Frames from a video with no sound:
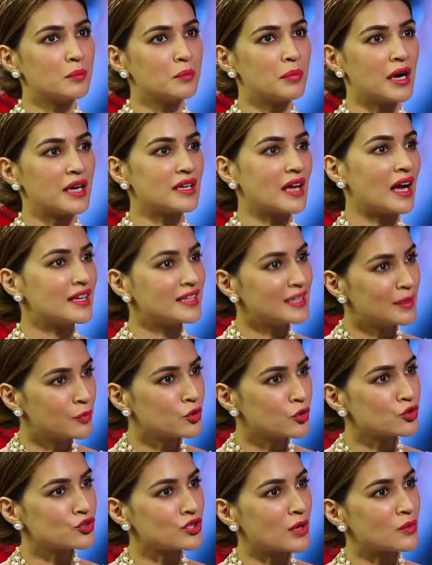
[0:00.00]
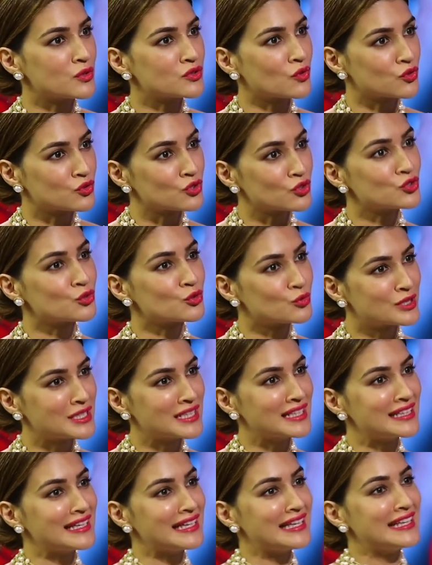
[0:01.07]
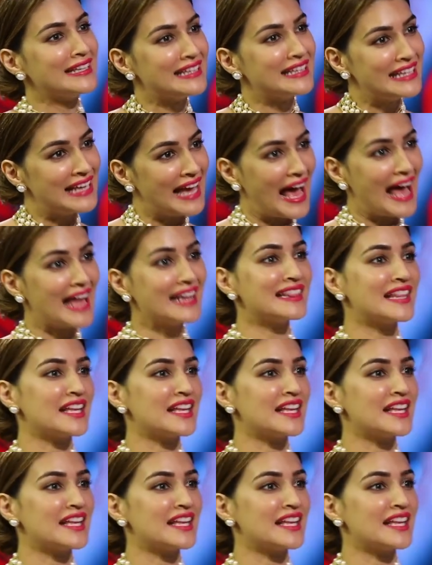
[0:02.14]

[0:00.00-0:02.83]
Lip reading: But Adipurush, I was also shooting Hindi and